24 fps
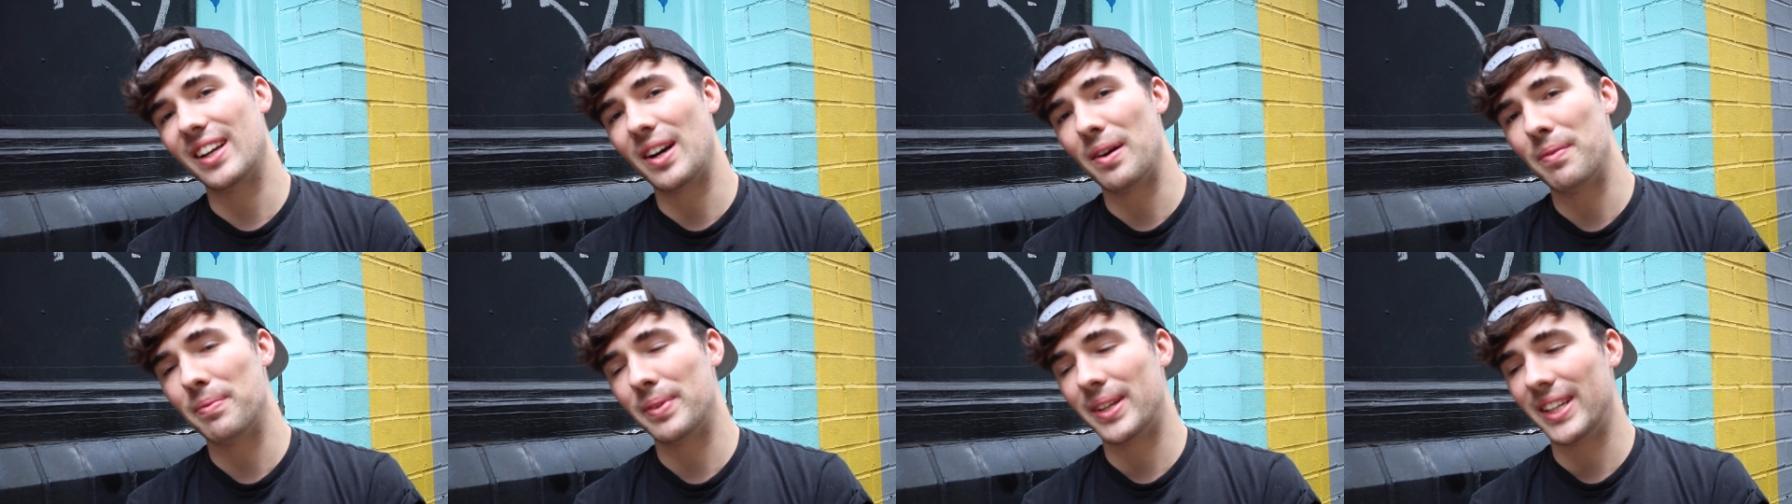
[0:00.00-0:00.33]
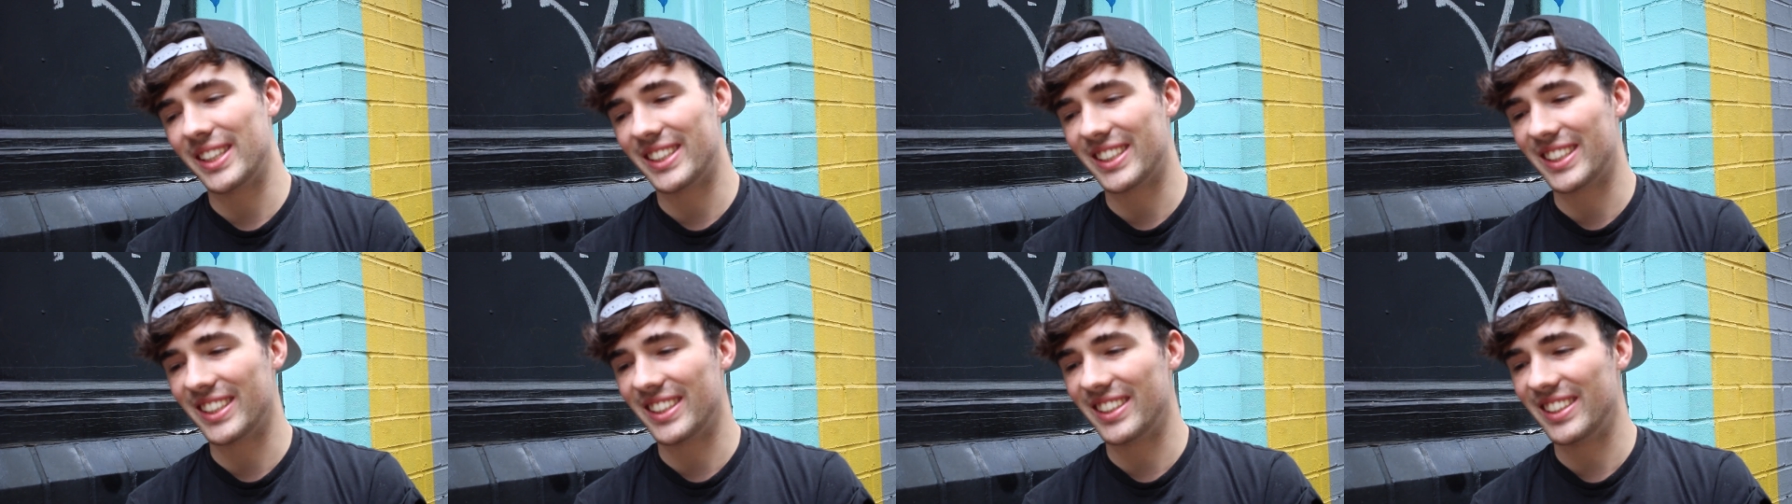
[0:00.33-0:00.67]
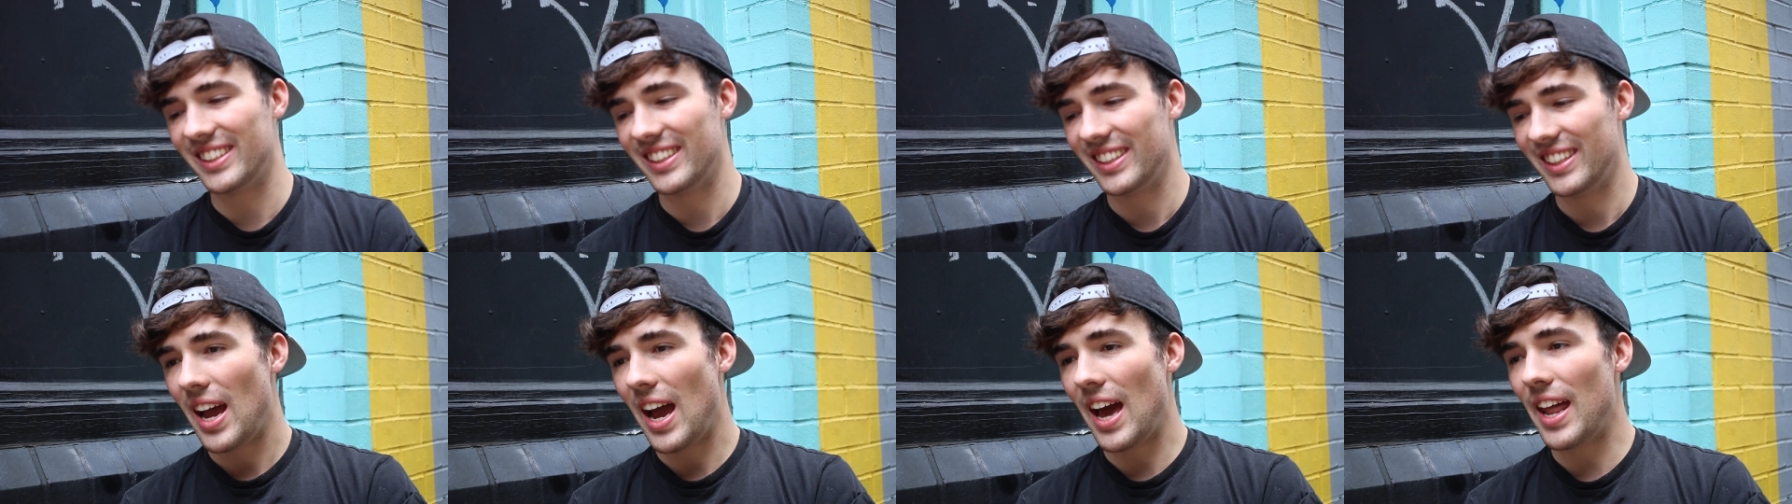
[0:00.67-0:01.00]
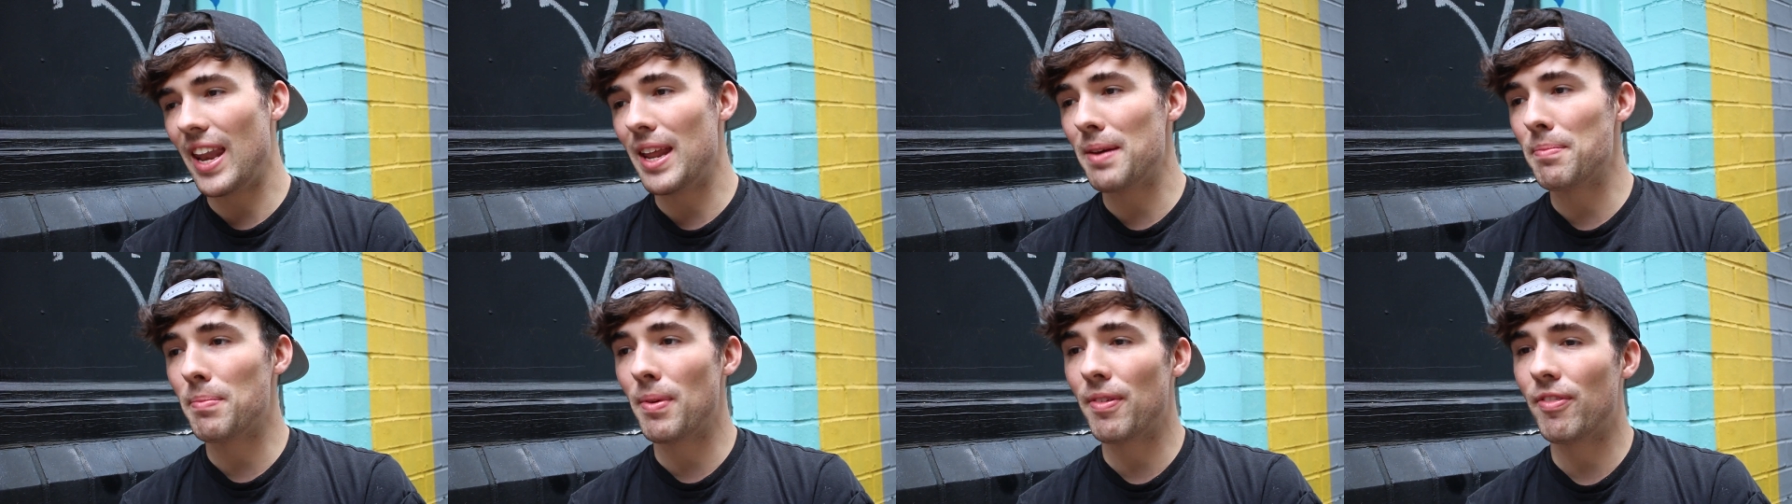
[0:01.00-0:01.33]
competition,
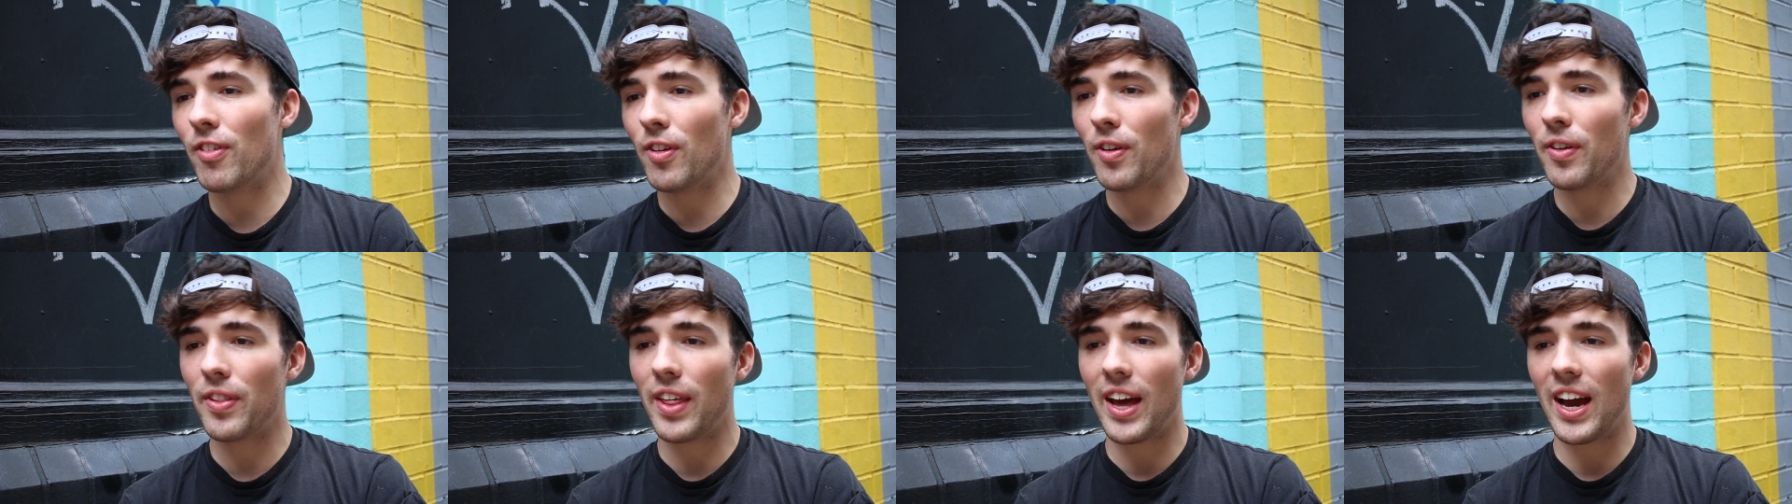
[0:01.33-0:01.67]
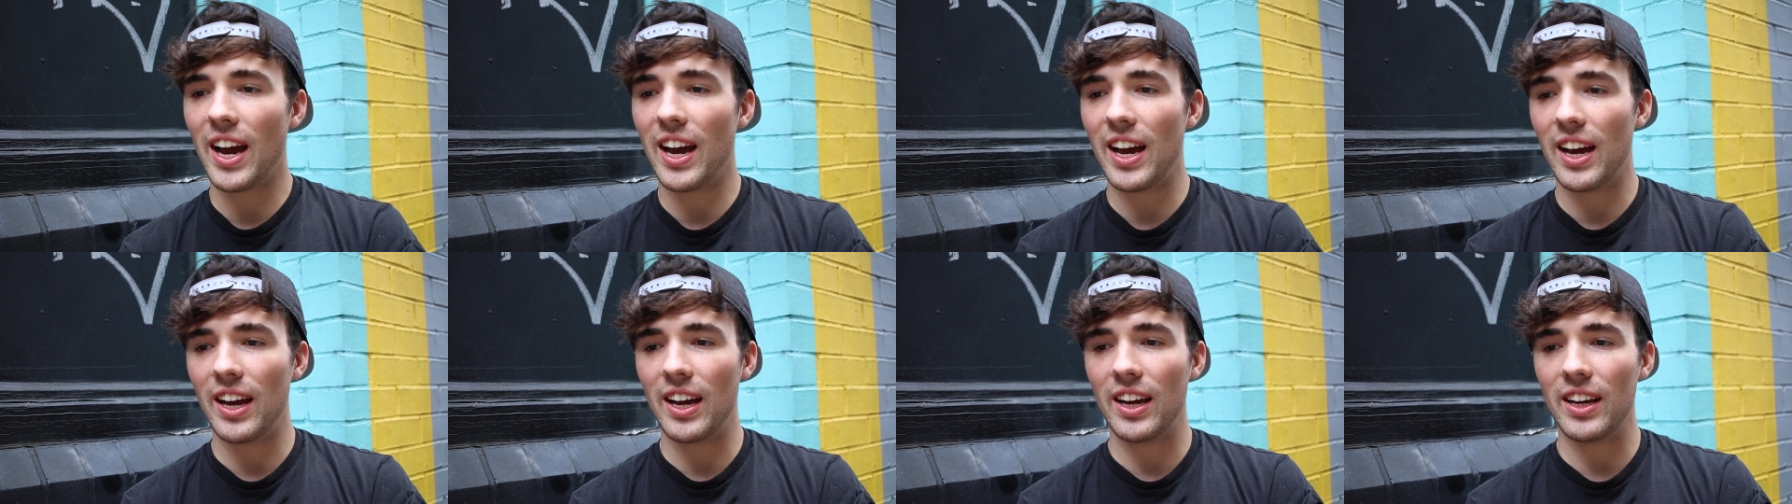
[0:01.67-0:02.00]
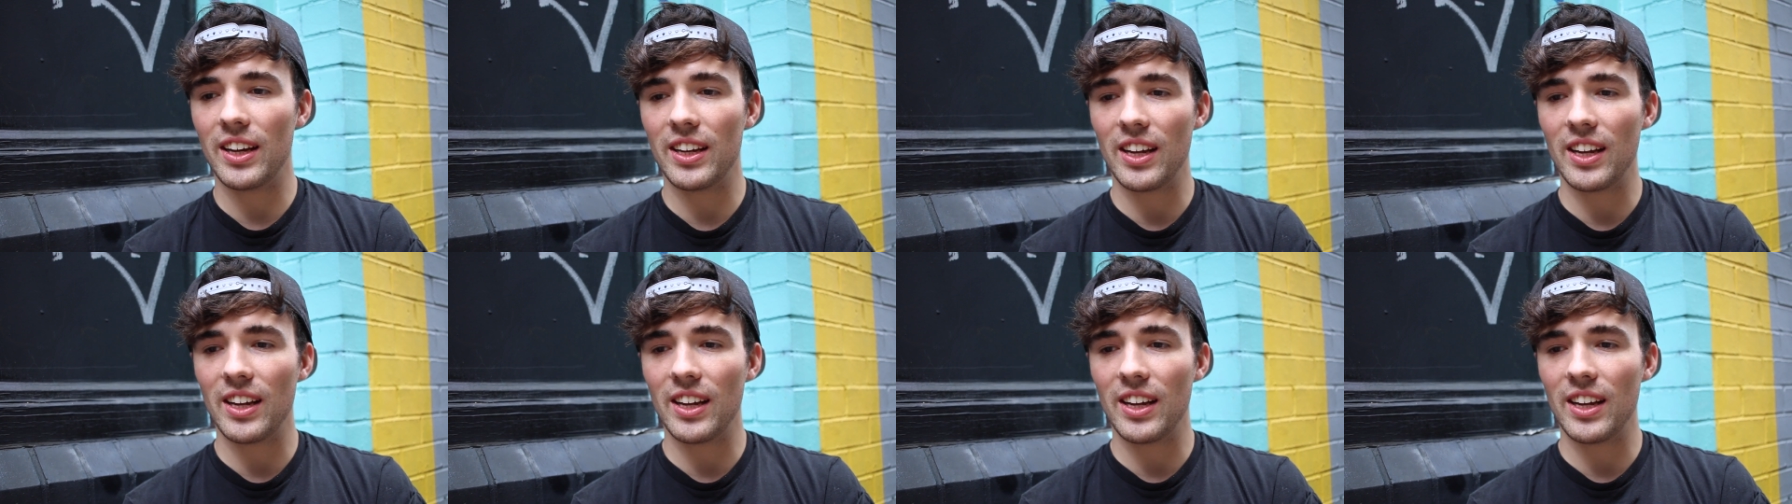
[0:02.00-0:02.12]
and then before that,